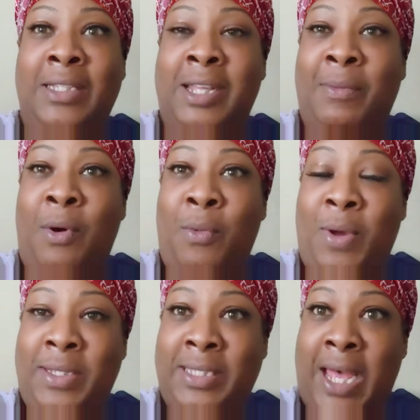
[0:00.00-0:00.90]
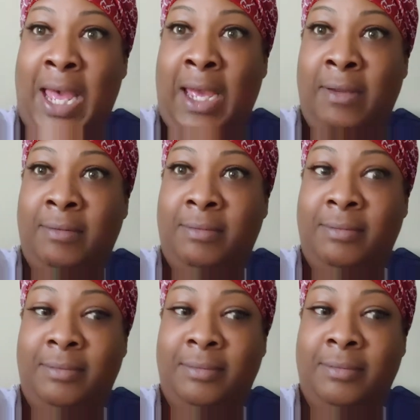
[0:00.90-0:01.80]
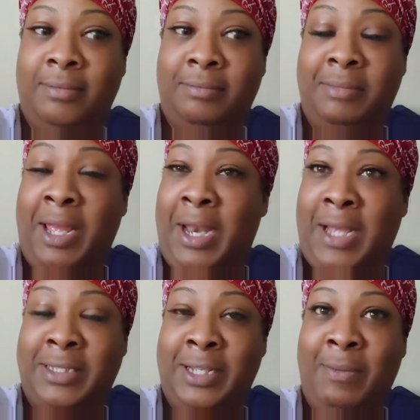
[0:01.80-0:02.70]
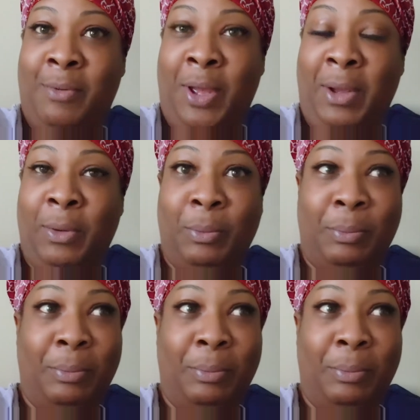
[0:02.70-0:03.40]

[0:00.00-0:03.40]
I slept on one side and I slept well.